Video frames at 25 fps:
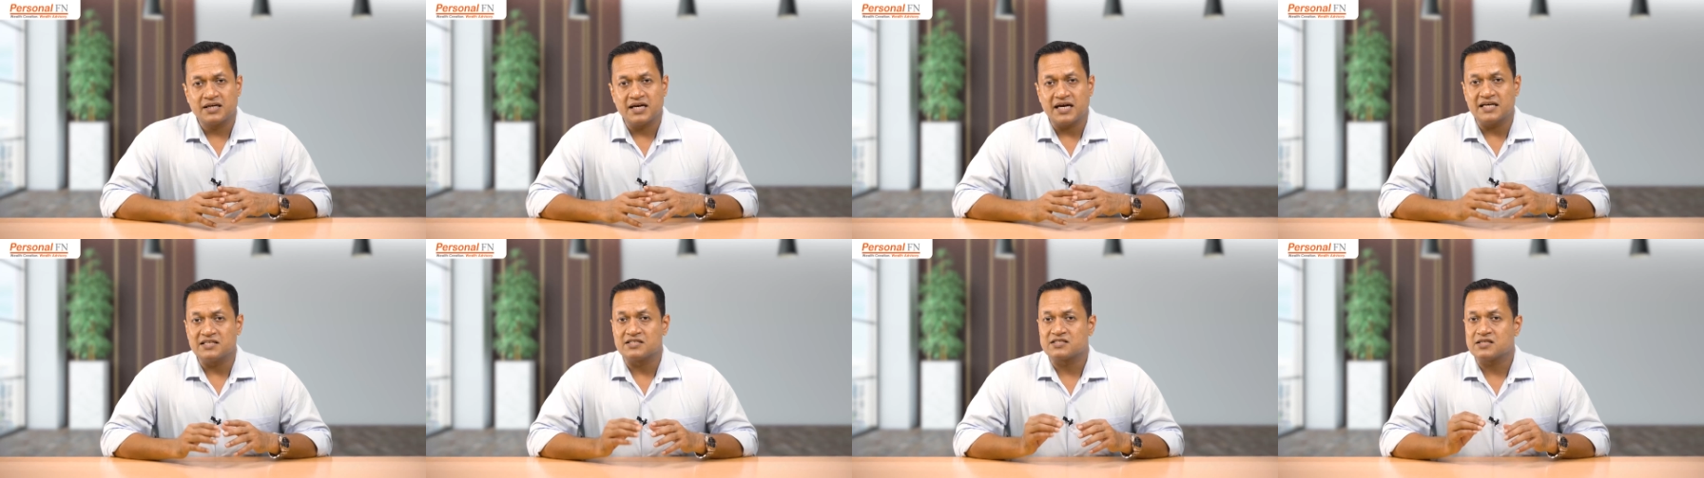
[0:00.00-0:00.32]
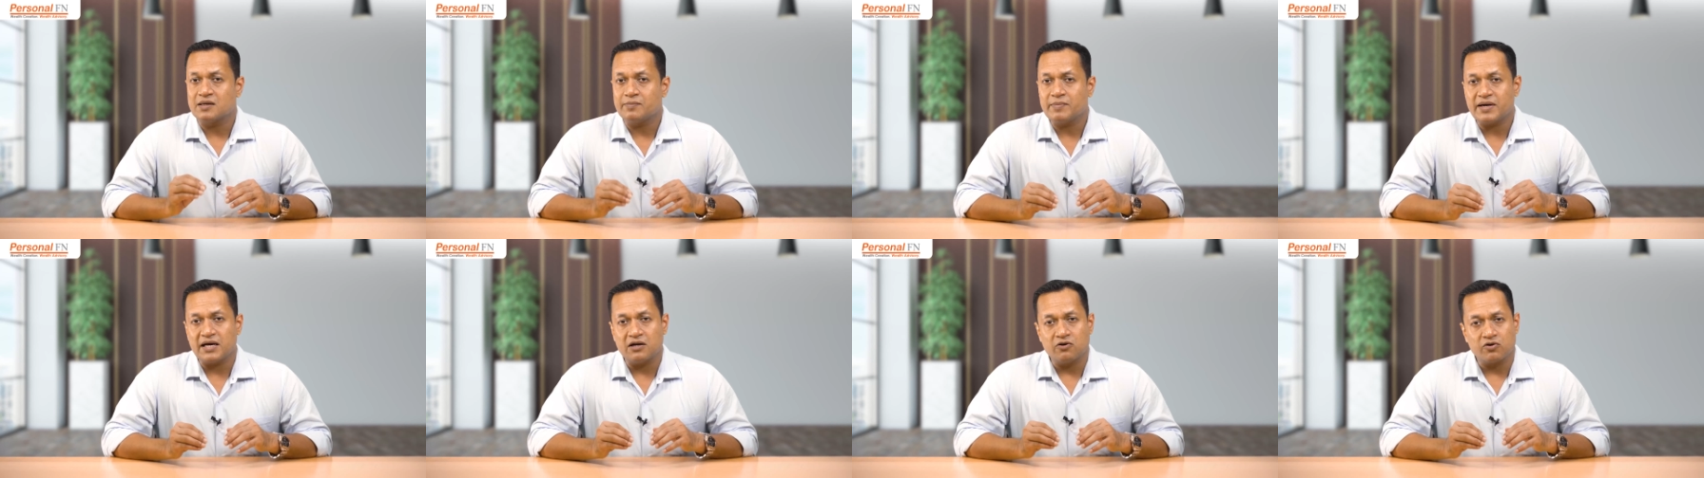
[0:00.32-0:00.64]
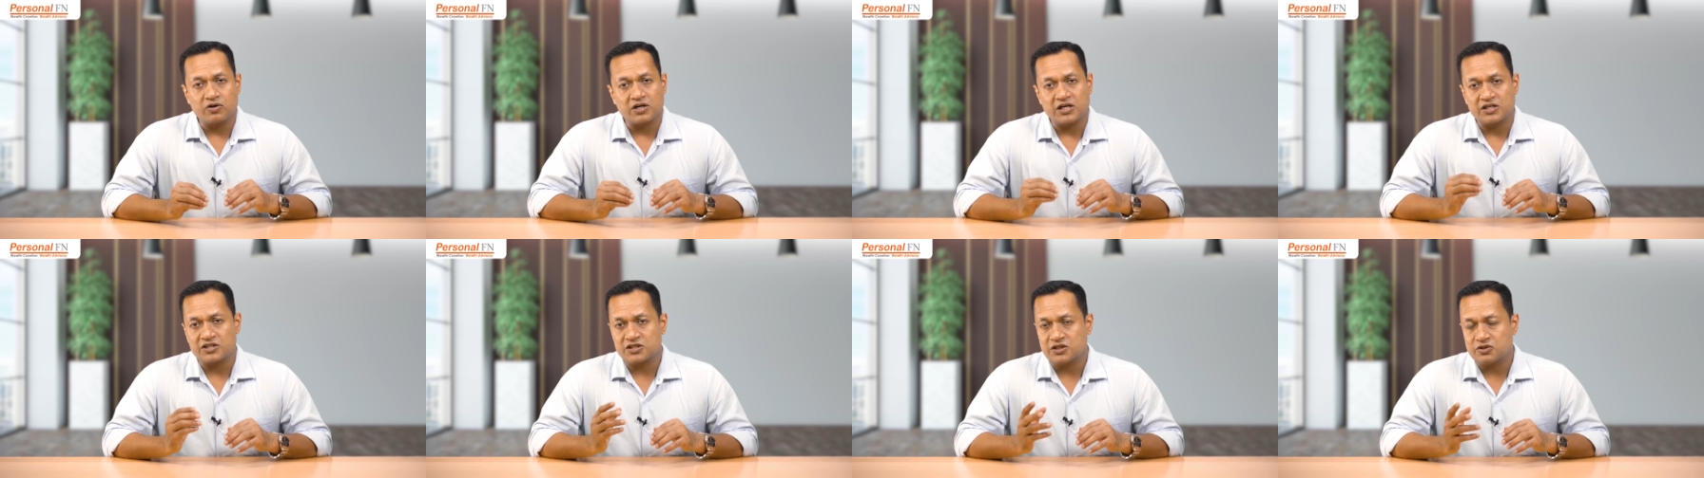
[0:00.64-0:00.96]
and some
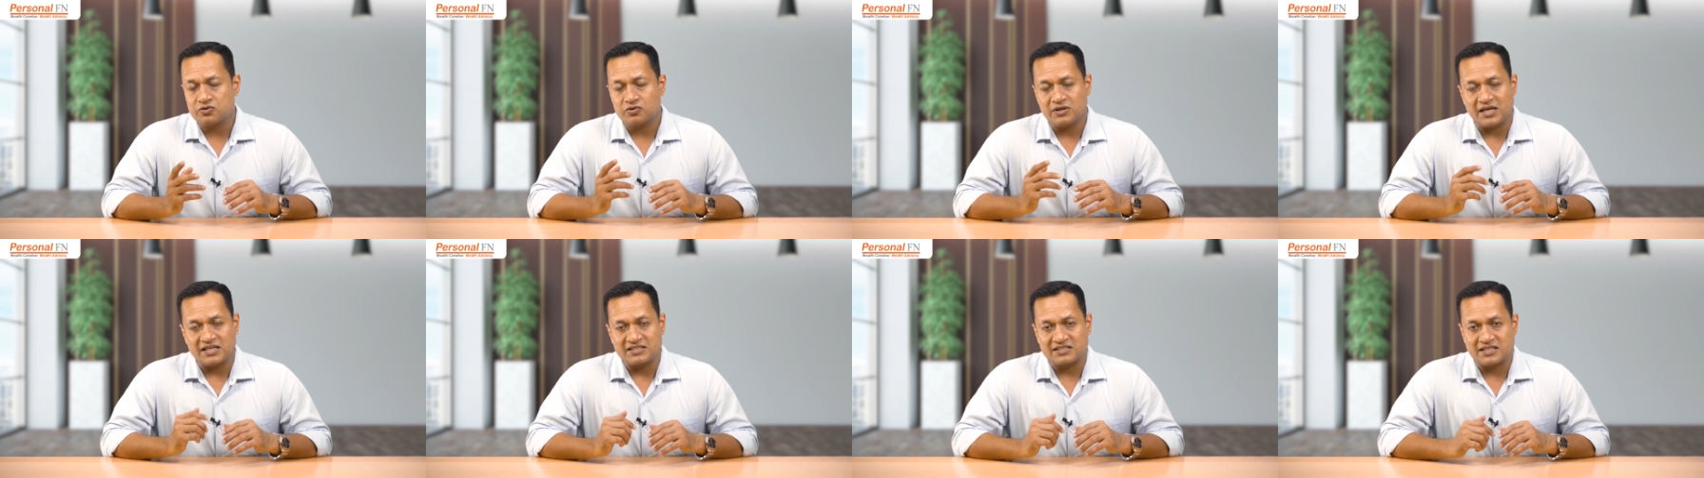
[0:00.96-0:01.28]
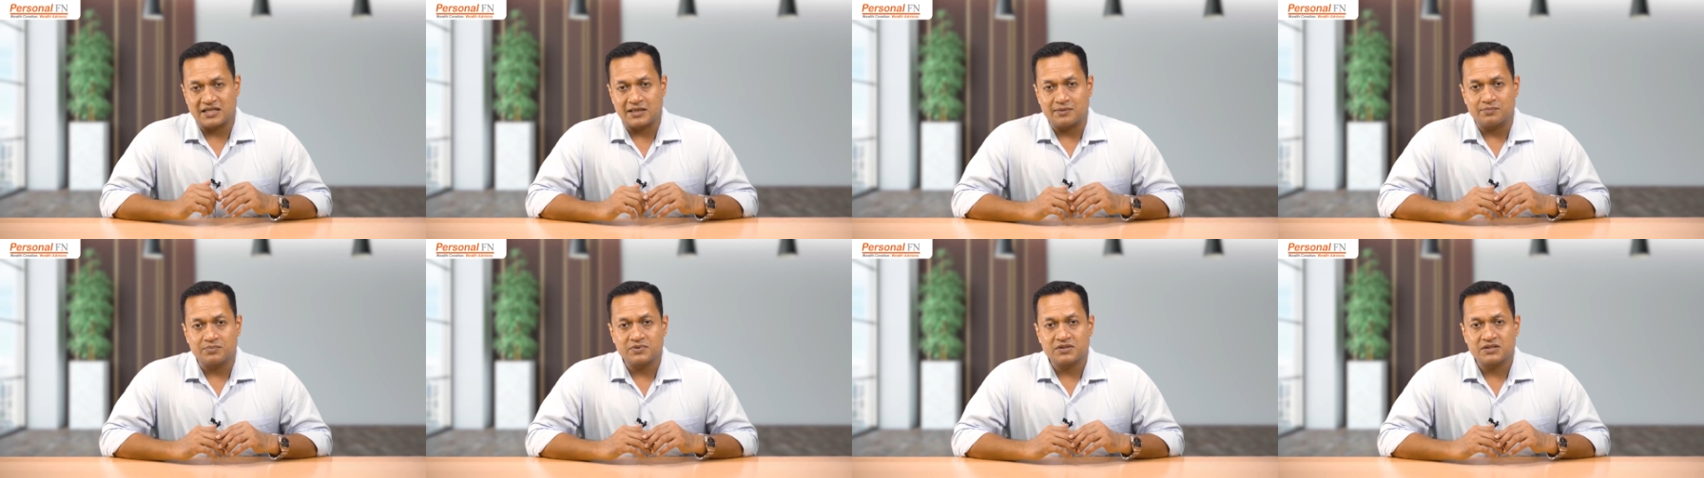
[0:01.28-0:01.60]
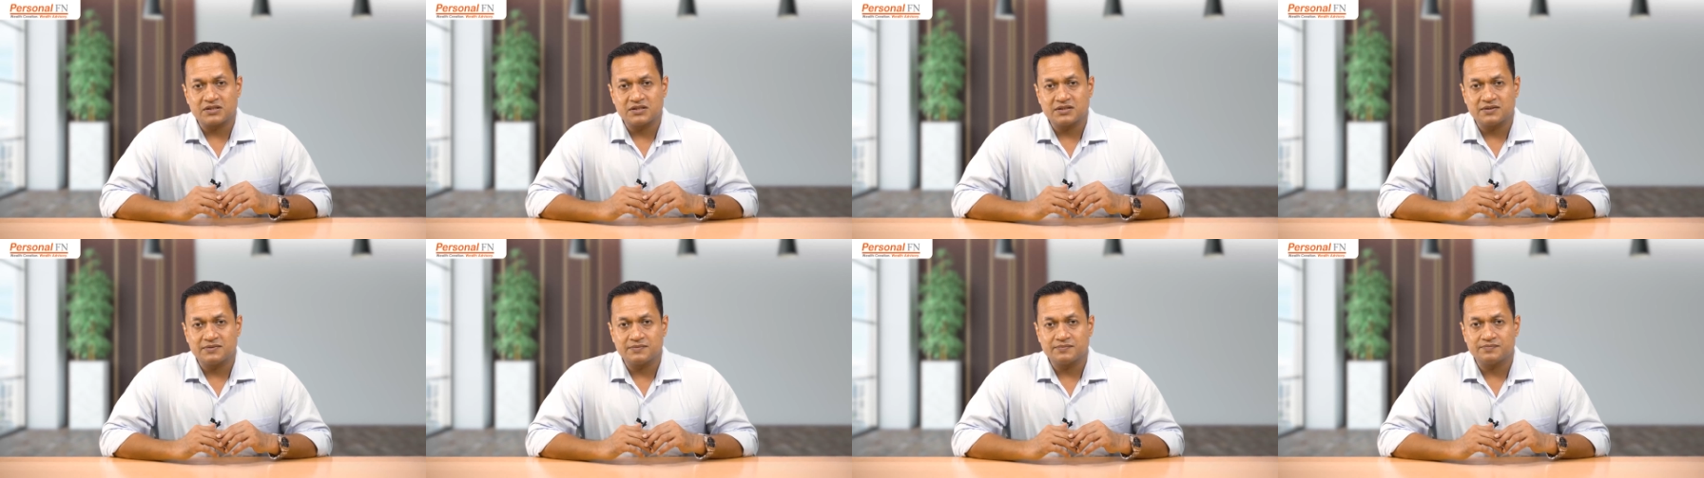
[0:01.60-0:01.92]
allocation to large caps.